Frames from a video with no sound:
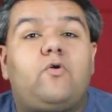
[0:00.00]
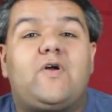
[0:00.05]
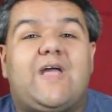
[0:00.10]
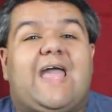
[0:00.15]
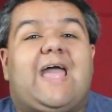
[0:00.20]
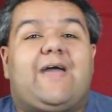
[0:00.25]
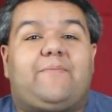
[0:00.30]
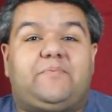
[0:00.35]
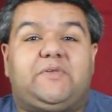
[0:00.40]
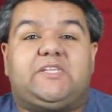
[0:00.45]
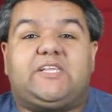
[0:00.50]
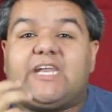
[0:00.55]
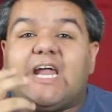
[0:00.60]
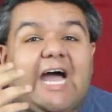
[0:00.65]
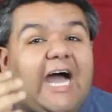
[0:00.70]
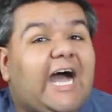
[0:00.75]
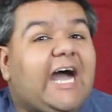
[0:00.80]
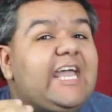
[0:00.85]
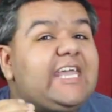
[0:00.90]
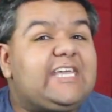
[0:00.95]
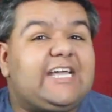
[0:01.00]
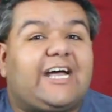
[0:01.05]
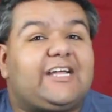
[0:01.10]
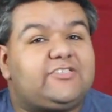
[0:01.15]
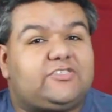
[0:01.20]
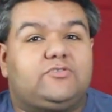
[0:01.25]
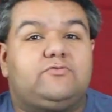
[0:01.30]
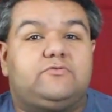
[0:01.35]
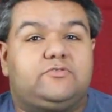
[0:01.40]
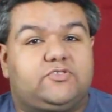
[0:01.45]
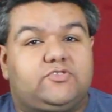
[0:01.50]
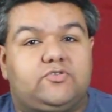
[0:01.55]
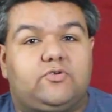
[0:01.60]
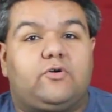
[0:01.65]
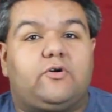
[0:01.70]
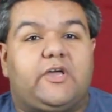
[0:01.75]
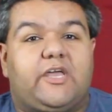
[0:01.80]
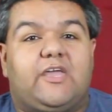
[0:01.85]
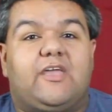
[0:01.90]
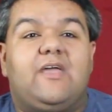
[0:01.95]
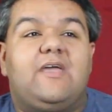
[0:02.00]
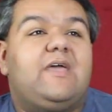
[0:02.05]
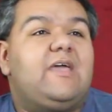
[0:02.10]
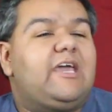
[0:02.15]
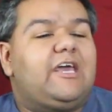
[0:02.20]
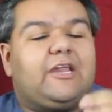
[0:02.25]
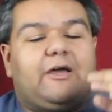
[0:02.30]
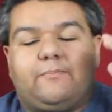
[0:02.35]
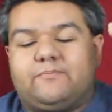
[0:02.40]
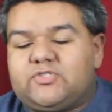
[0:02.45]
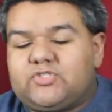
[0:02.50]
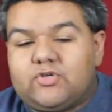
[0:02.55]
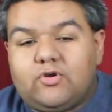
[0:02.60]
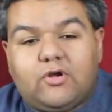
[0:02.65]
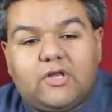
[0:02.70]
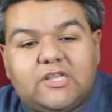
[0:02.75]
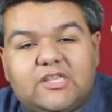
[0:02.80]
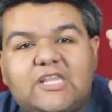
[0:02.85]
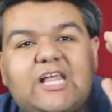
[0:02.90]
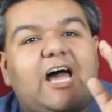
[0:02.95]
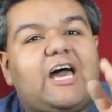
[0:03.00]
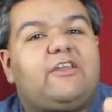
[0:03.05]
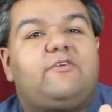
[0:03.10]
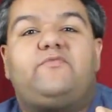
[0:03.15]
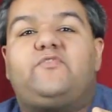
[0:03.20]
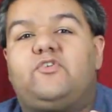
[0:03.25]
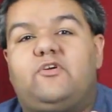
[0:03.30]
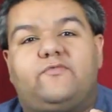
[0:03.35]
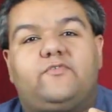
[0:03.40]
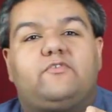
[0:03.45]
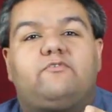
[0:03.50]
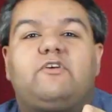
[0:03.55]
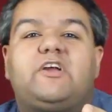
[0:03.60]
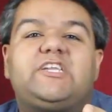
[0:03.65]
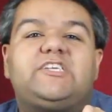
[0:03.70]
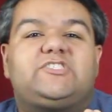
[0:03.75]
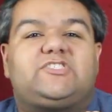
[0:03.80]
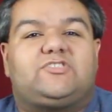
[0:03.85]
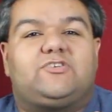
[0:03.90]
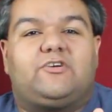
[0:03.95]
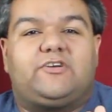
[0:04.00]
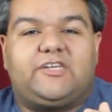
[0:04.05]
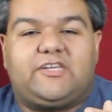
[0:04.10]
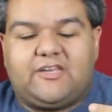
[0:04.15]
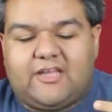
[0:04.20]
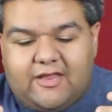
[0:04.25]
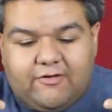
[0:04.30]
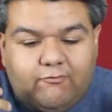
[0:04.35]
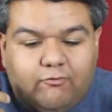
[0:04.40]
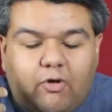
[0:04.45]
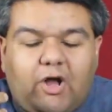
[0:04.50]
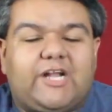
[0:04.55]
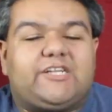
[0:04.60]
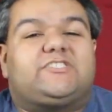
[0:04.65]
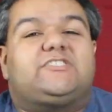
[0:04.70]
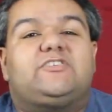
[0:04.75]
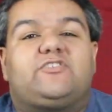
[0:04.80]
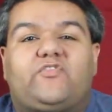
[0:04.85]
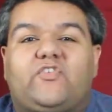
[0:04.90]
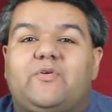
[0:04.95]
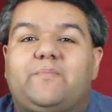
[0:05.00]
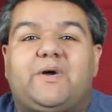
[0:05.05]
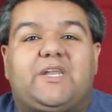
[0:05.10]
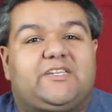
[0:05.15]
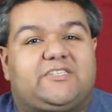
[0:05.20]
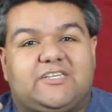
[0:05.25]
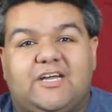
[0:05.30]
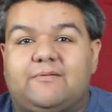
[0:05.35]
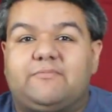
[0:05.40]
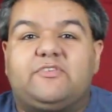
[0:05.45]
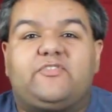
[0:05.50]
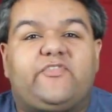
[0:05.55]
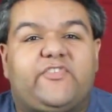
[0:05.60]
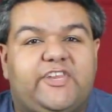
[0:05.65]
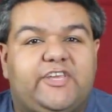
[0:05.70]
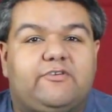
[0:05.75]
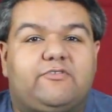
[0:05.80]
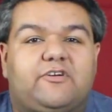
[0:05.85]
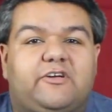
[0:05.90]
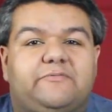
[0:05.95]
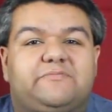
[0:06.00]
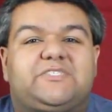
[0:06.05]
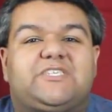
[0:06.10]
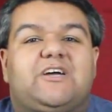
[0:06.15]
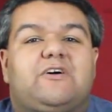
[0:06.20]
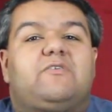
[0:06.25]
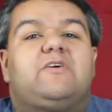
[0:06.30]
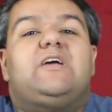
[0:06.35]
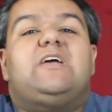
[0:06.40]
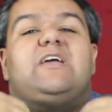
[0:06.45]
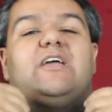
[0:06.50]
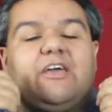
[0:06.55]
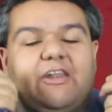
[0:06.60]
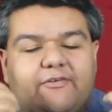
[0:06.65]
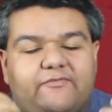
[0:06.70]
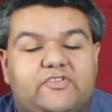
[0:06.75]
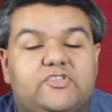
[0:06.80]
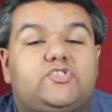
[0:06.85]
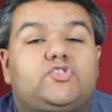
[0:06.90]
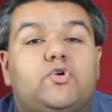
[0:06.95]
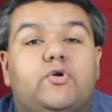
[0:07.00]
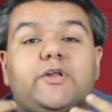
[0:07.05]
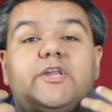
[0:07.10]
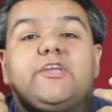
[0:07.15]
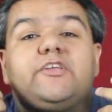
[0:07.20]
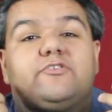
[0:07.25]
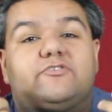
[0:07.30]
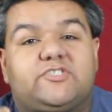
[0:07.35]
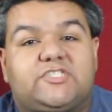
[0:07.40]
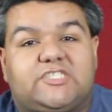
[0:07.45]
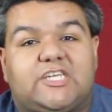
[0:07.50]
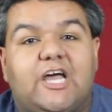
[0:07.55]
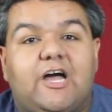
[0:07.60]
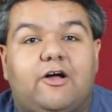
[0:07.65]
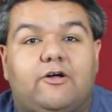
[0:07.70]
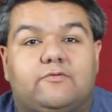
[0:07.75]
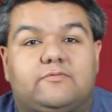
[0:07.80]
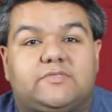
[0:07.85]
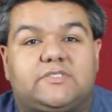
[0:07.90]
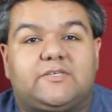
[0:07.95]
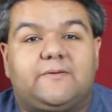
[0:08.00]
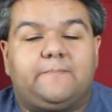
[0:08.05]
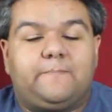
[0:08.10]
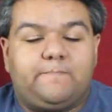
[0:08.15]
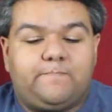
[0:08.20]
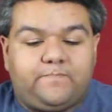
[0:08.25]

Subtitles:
happy that I got to enjoy. And I'm sure a lot of you have already started and watched this film by the time this video comes out and have enjoyed it yourselves.